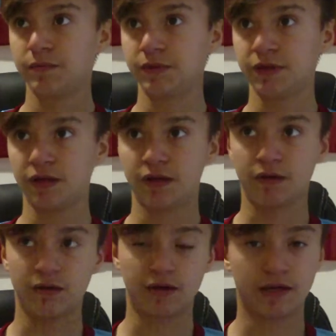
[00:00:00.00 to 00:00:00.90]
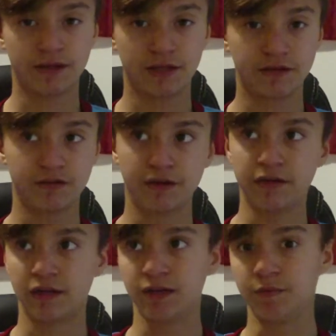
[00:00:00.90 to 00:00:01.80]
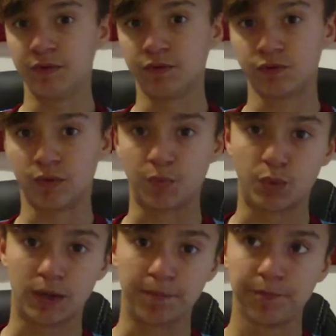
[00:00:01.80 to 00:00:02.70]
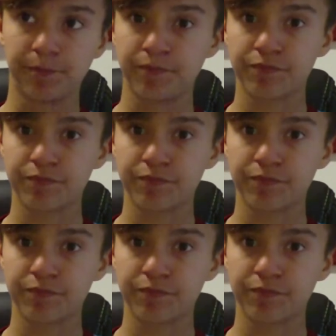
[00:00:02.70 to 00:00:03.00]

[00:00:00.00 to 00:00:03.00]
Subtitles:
But yeah, at the end of the game, it was 1-1.